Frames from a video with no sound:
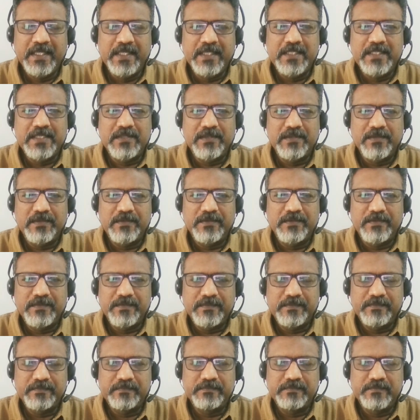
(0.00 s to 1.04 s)

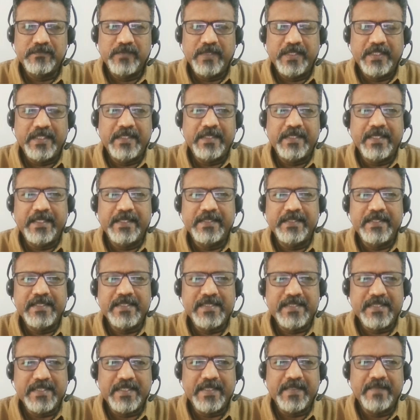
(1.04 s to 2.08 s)
So we can take
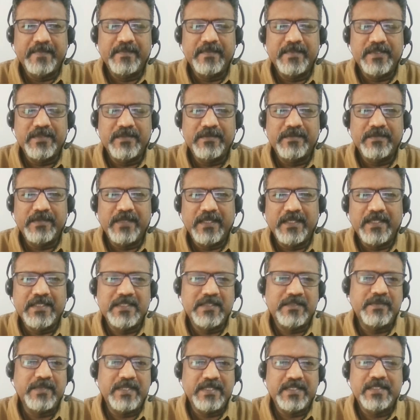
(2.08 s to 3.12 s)
this time to
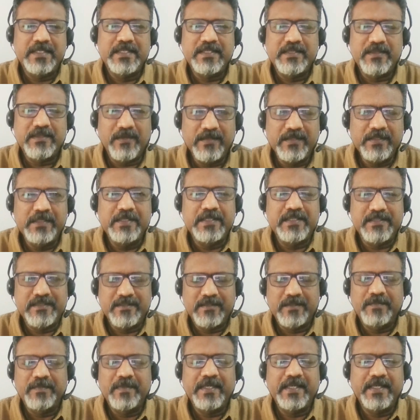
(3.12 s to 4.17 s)
ask questions on this
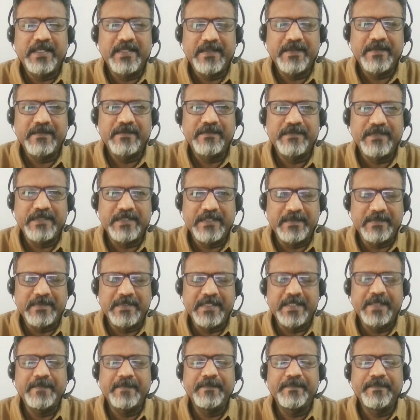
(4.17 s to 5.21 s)
topic for some
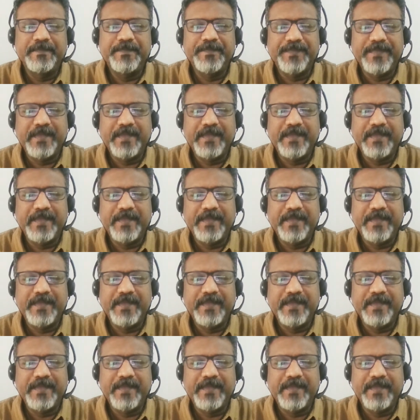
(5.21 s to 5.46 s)
time,